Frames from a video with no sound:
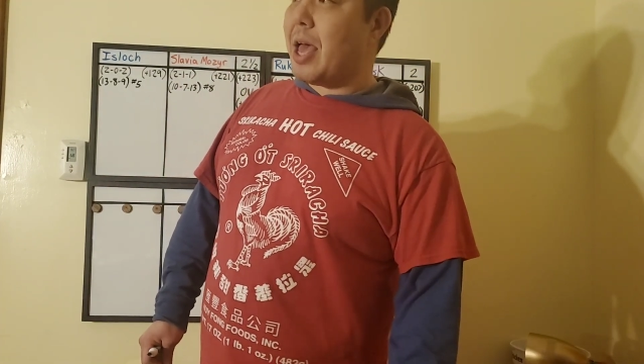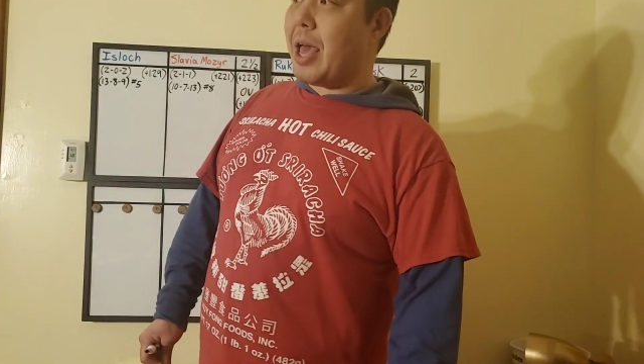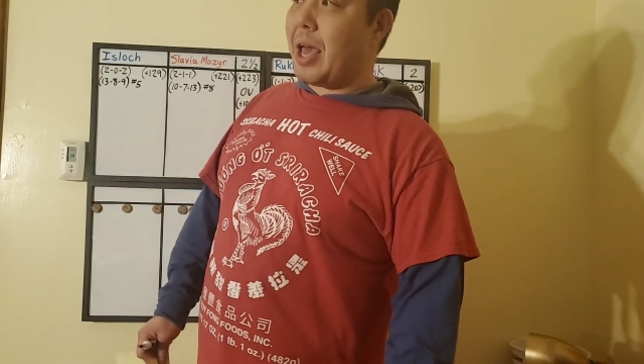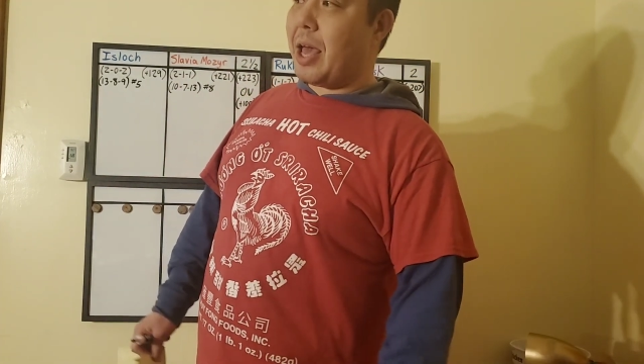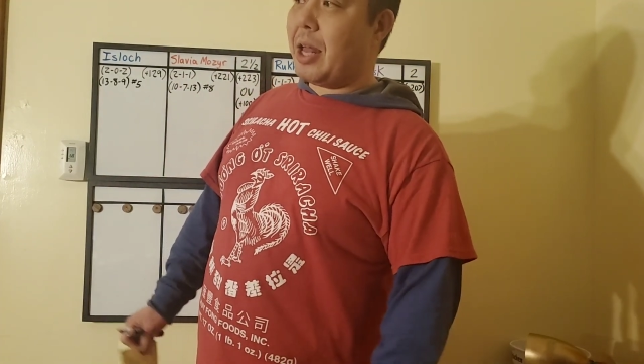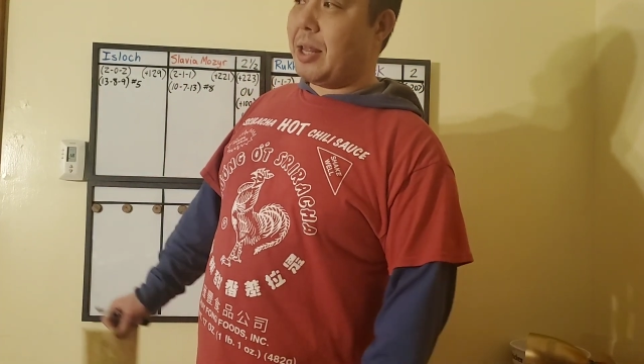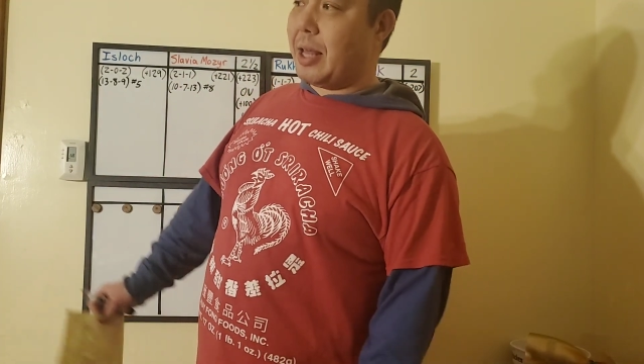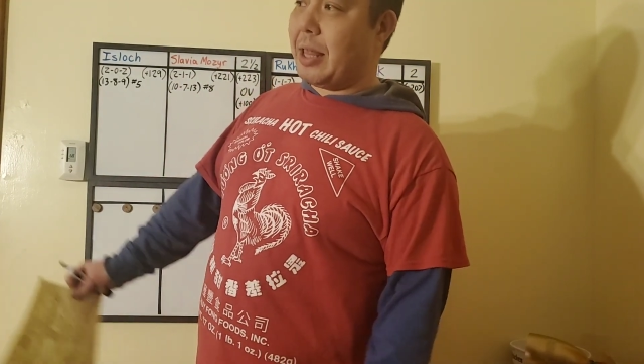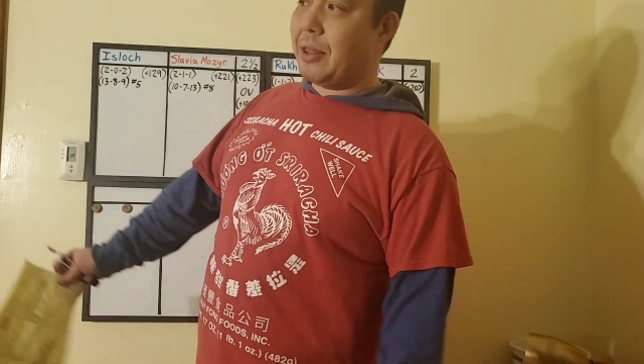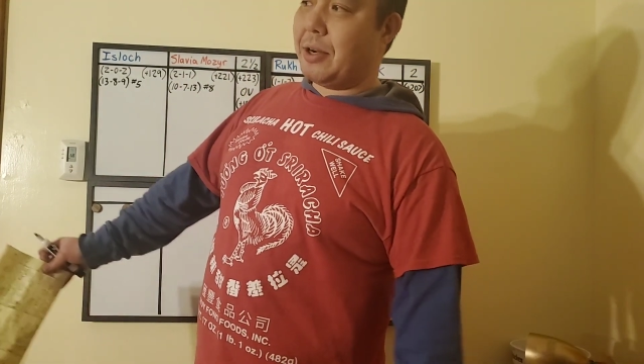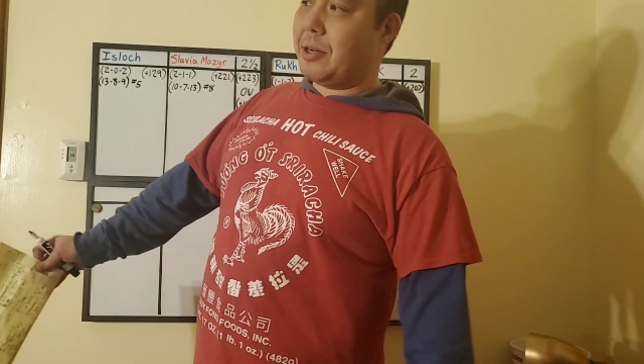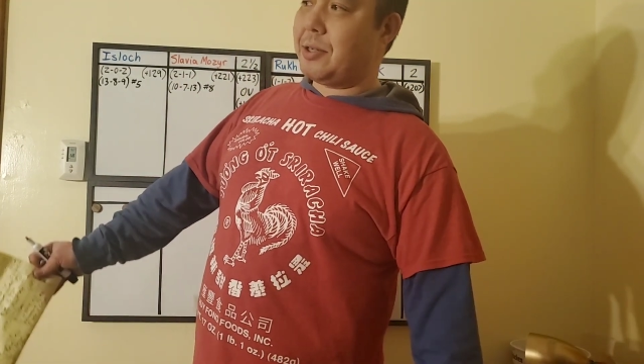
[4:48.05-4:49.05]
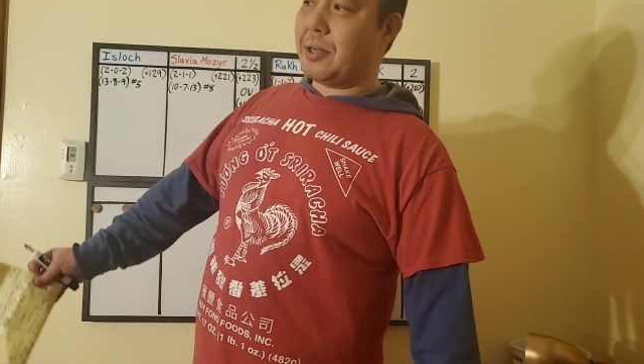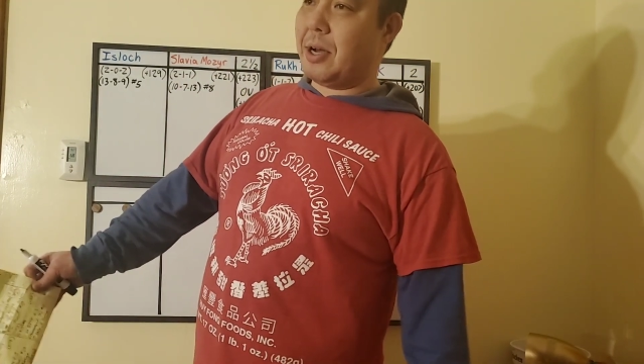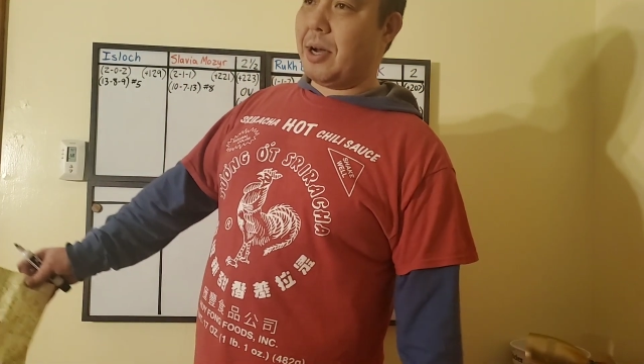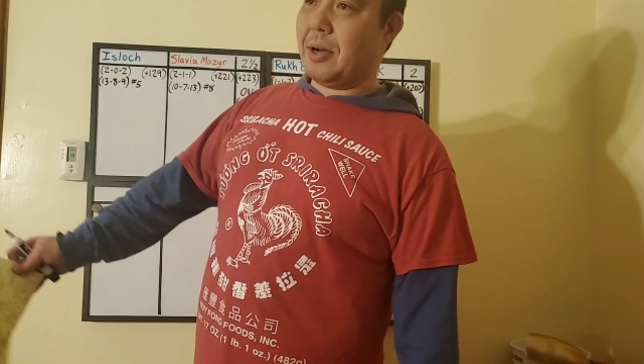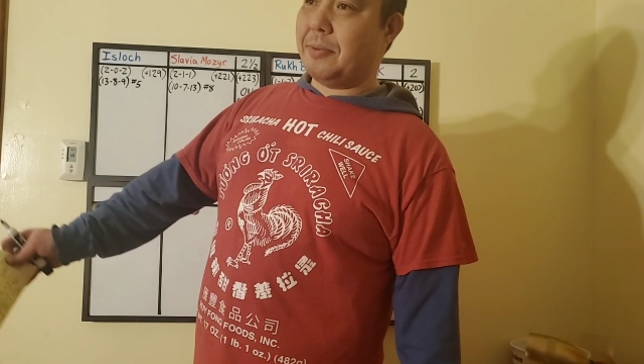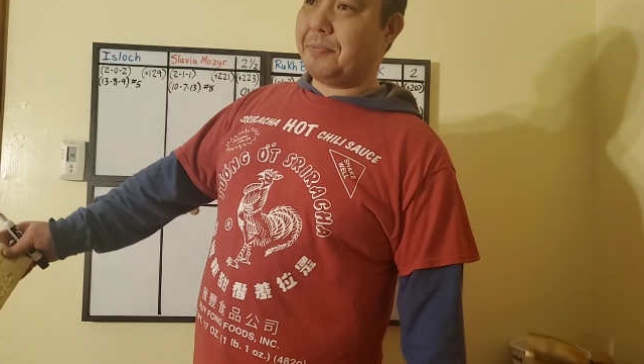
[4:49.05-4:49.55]
And then there's
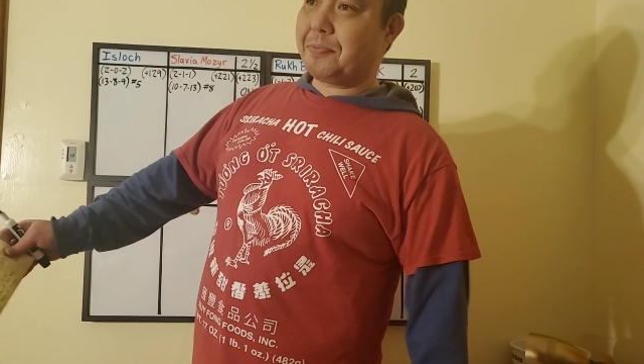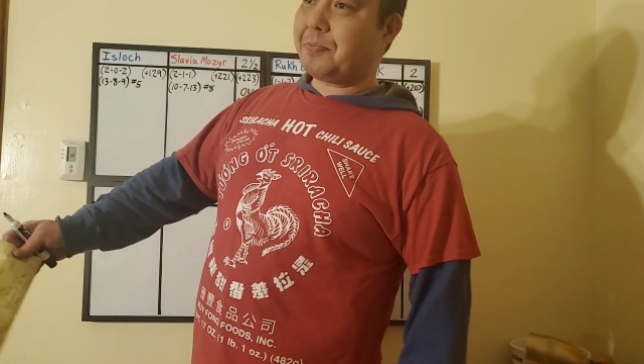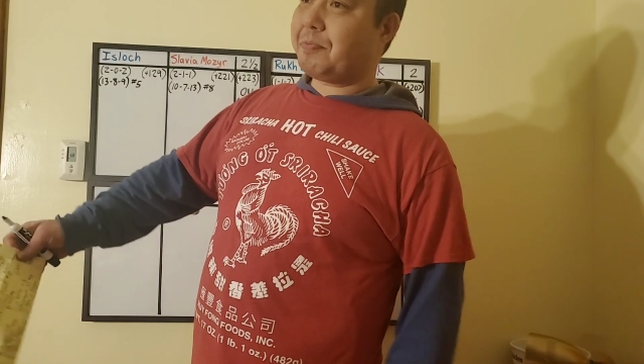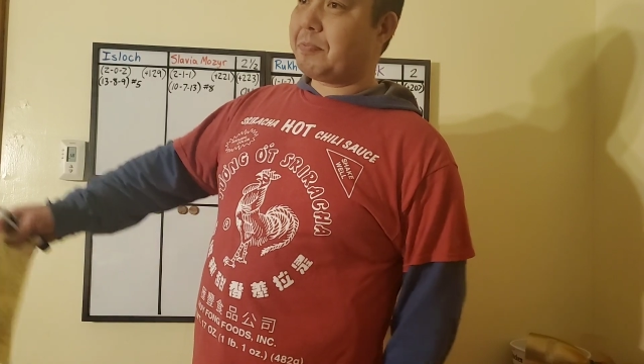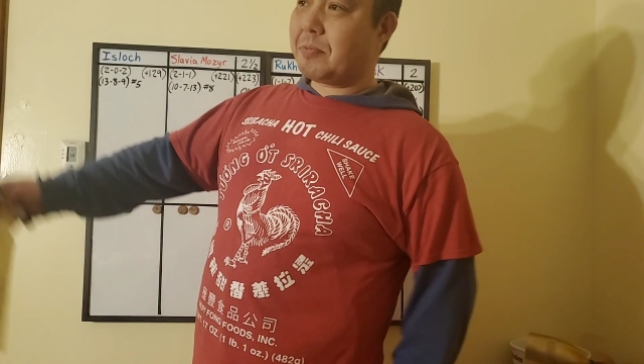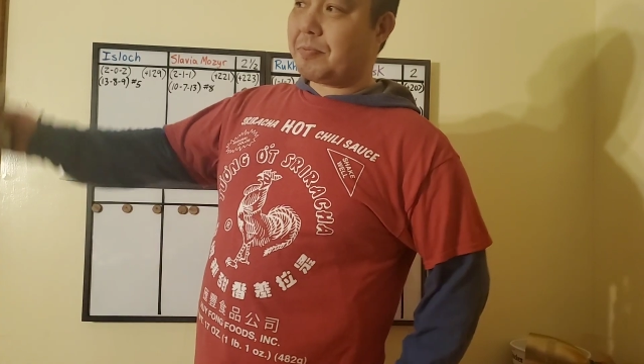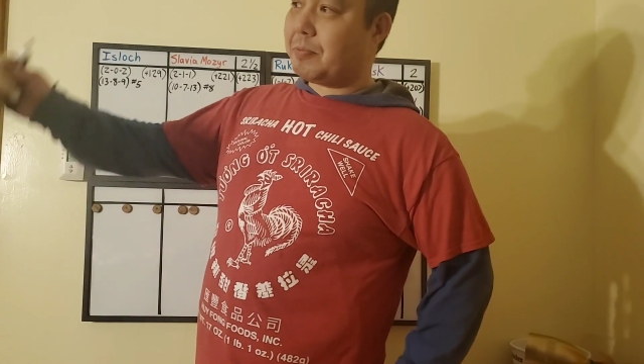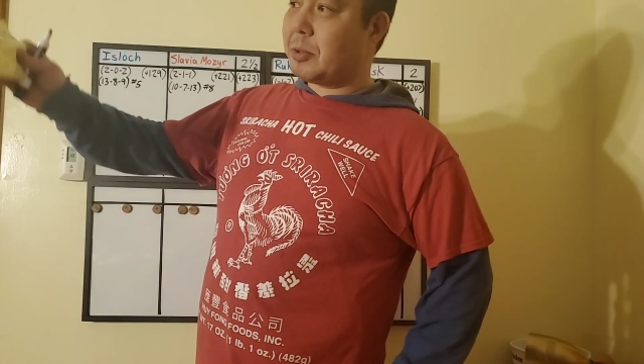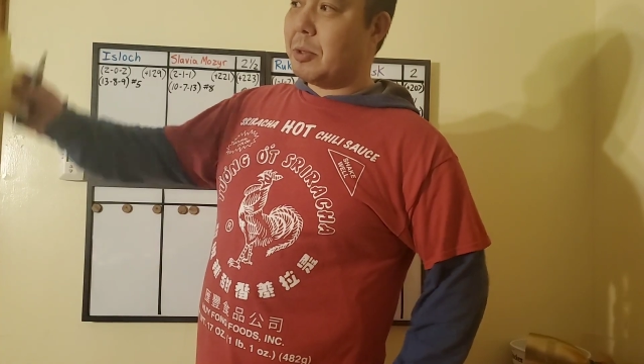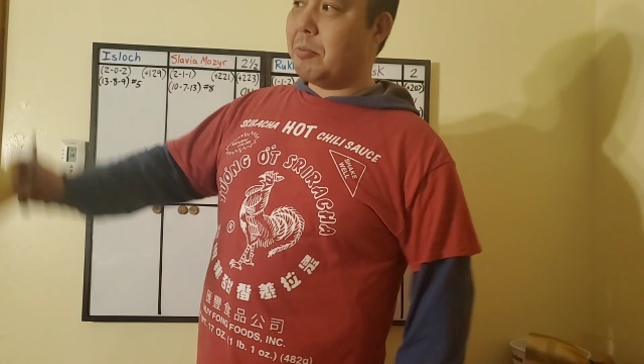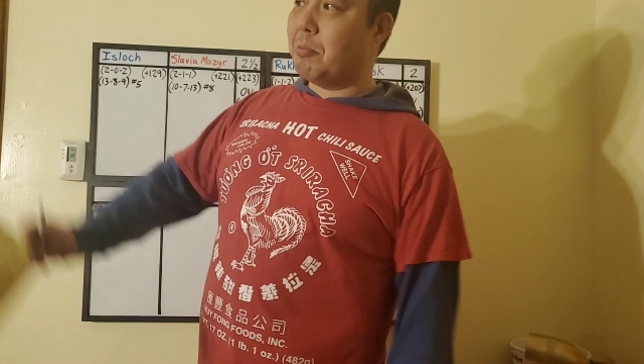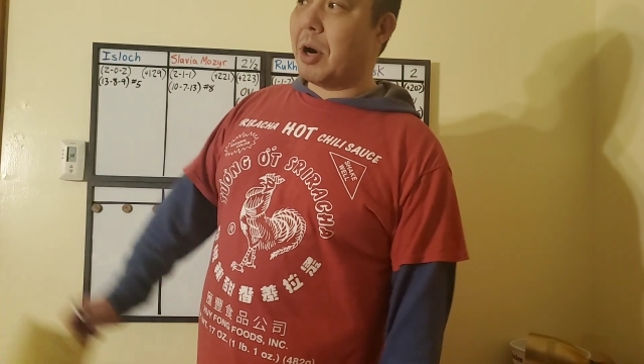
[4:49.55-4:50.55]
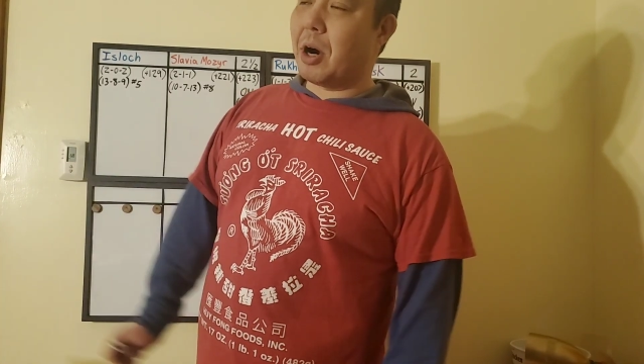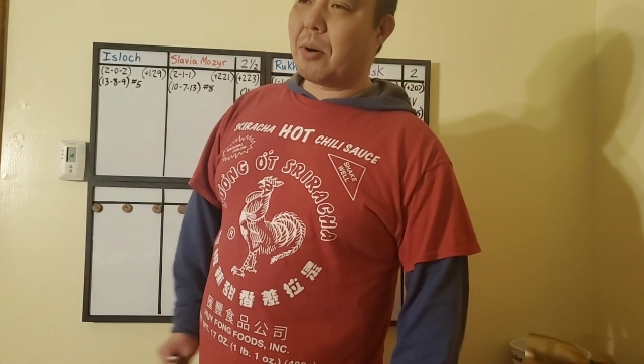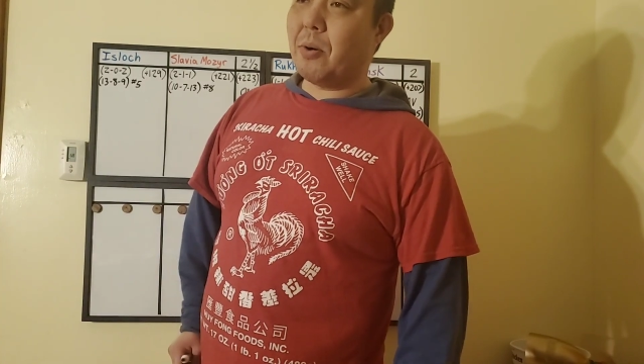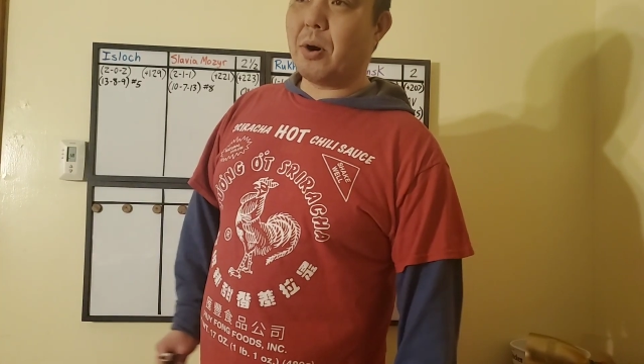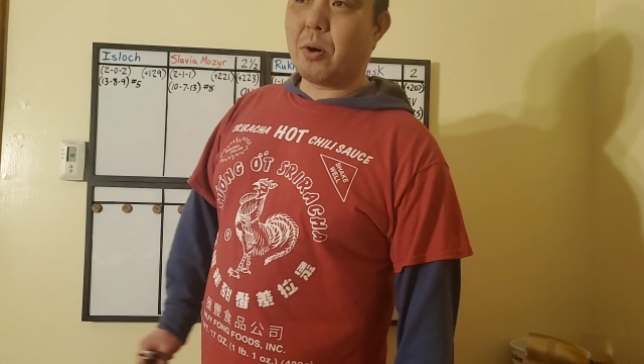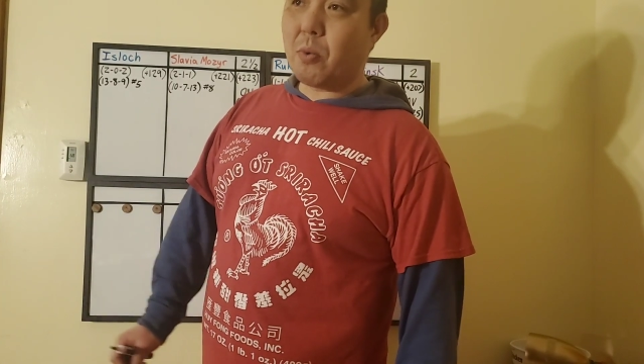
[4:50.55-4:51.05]

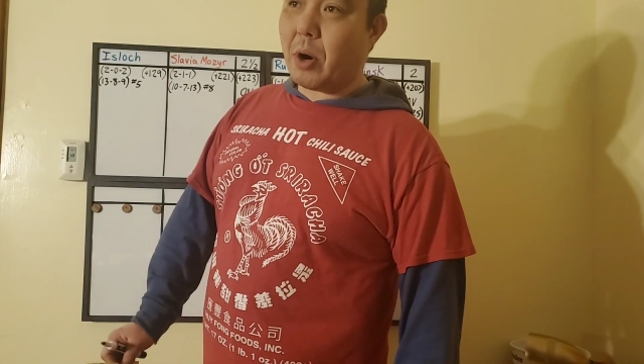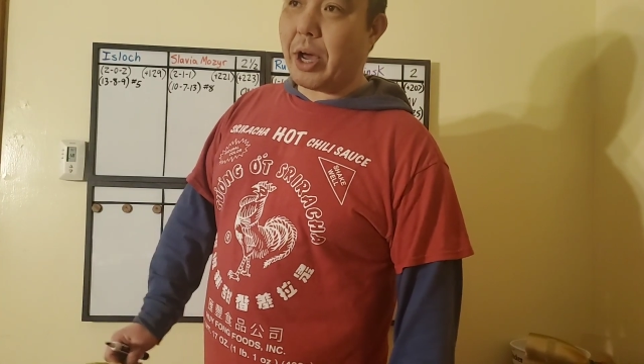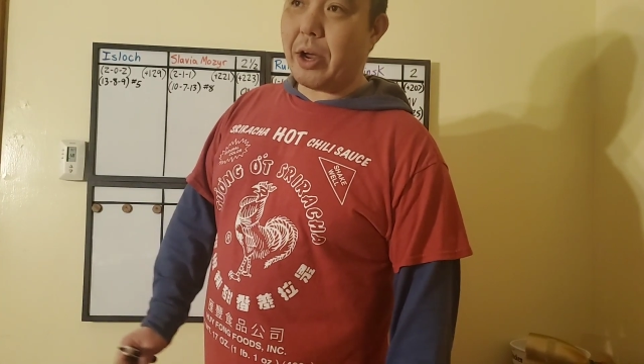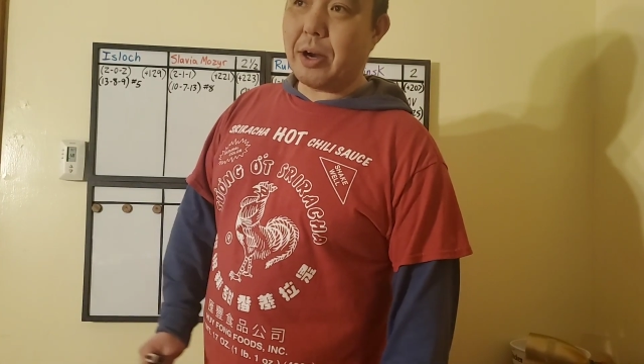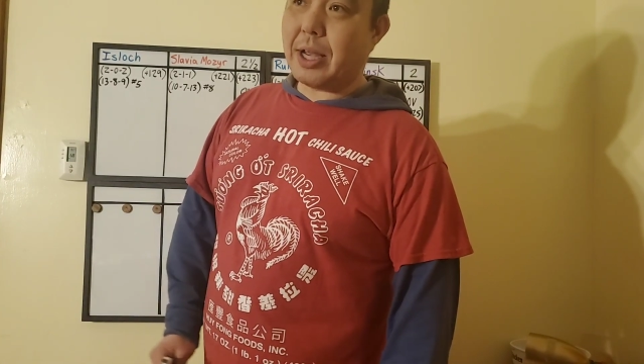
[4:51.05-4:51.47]
Marco Aguirre.